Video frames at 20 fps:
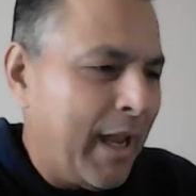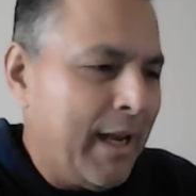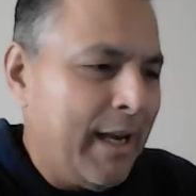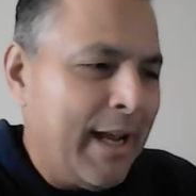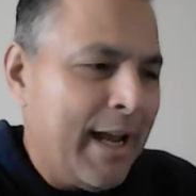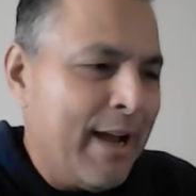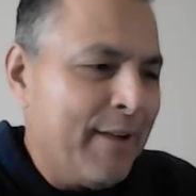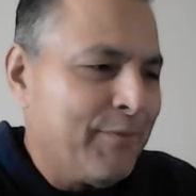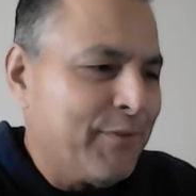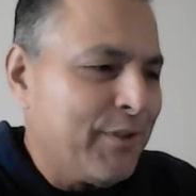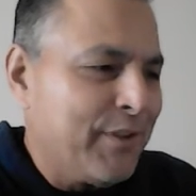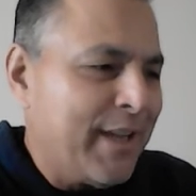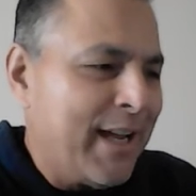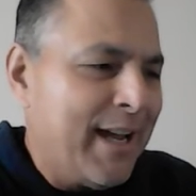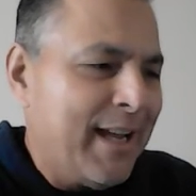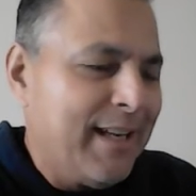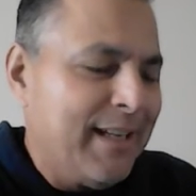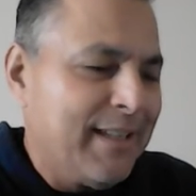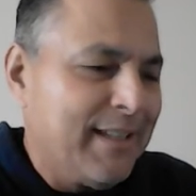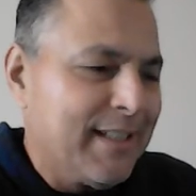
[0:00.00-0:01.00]
and after
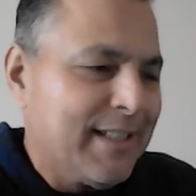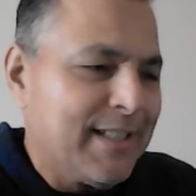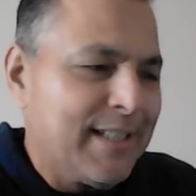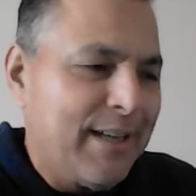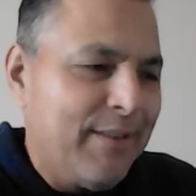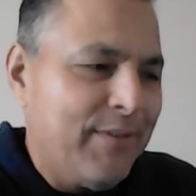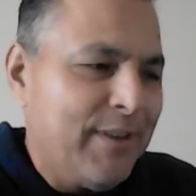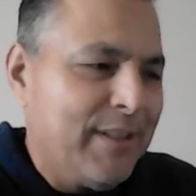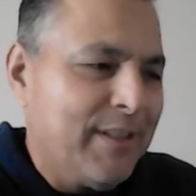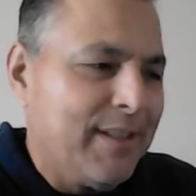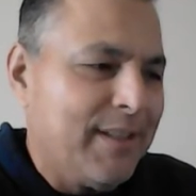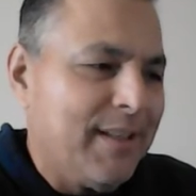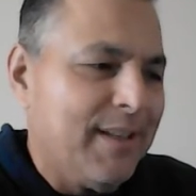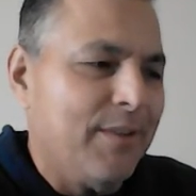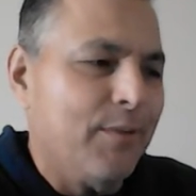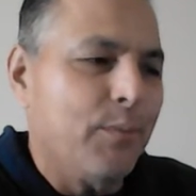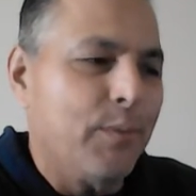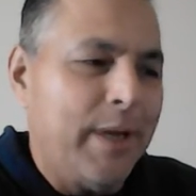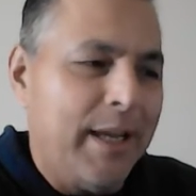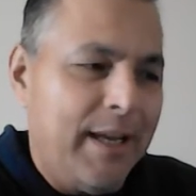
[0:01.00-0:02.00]
that, in the seventh
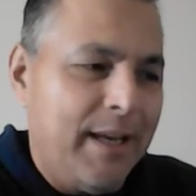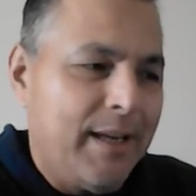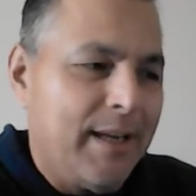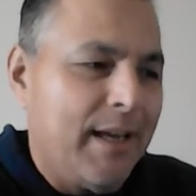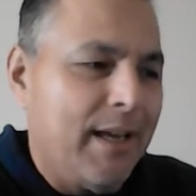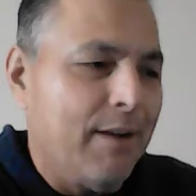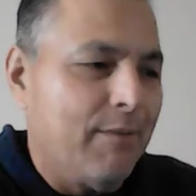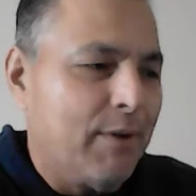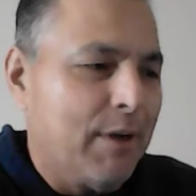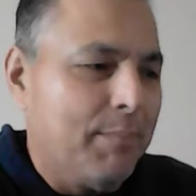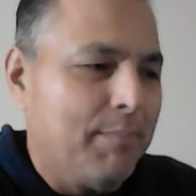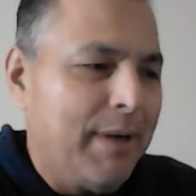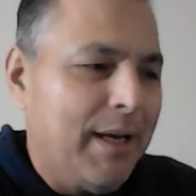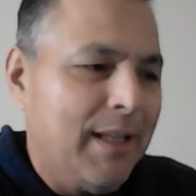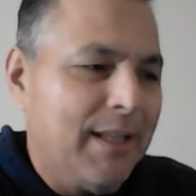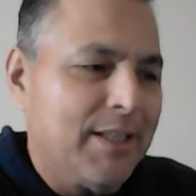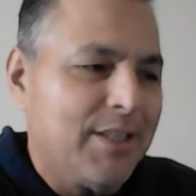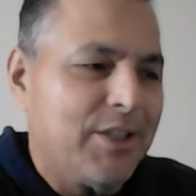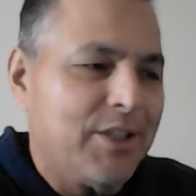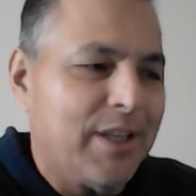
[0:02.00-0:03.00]
week, a
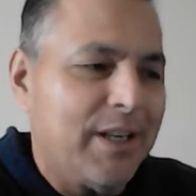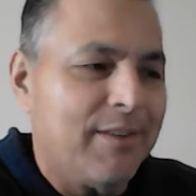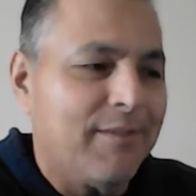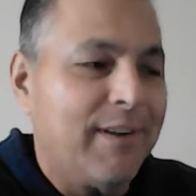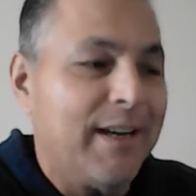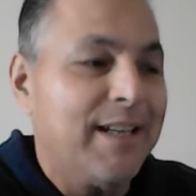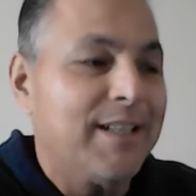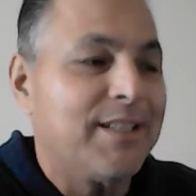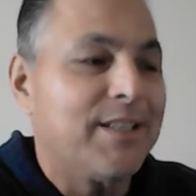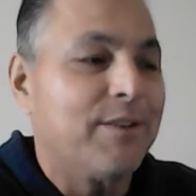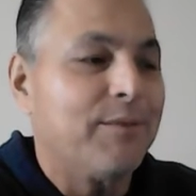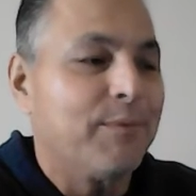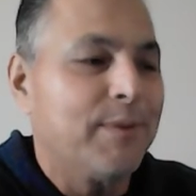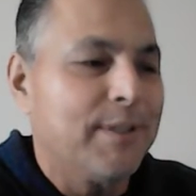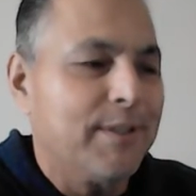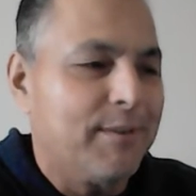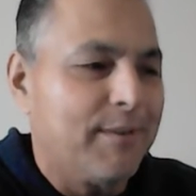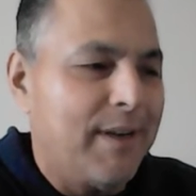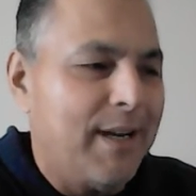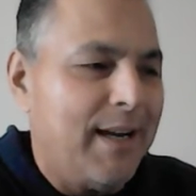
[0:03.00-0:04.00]
rebellious generation
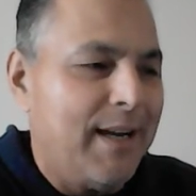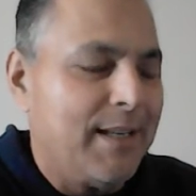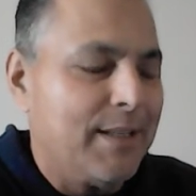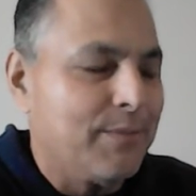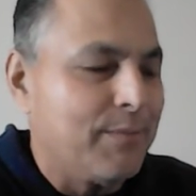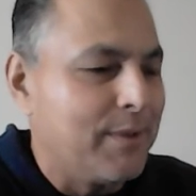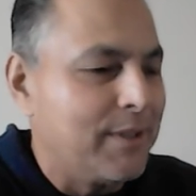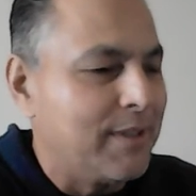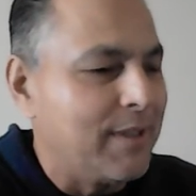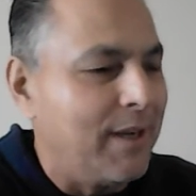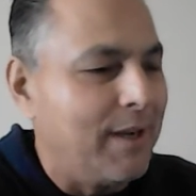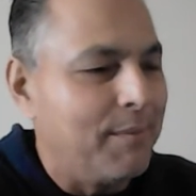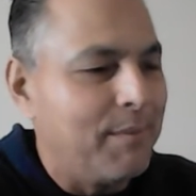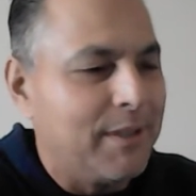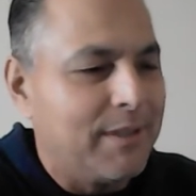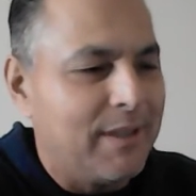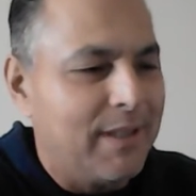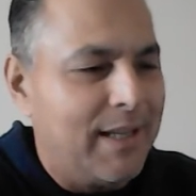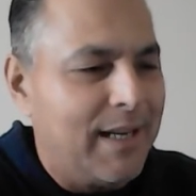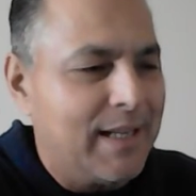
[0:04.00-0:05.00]
will arise. We're talking
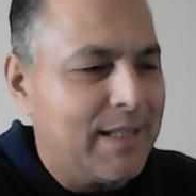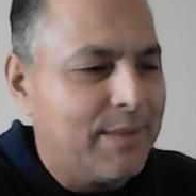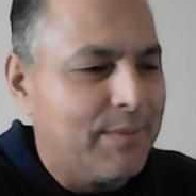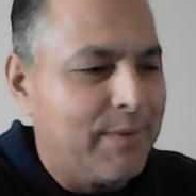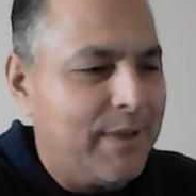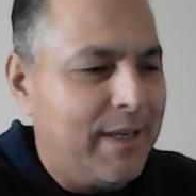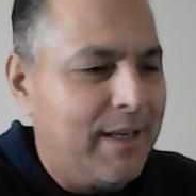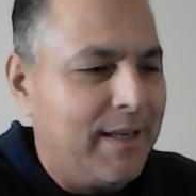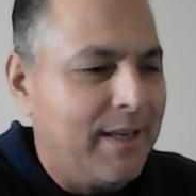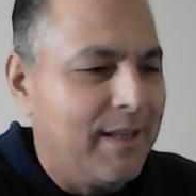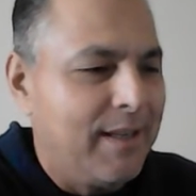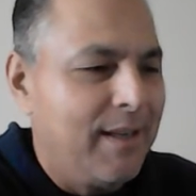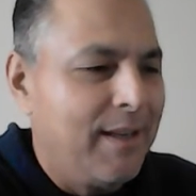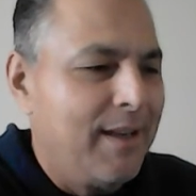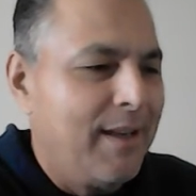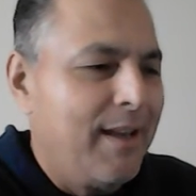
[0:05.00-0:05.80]
about the last week.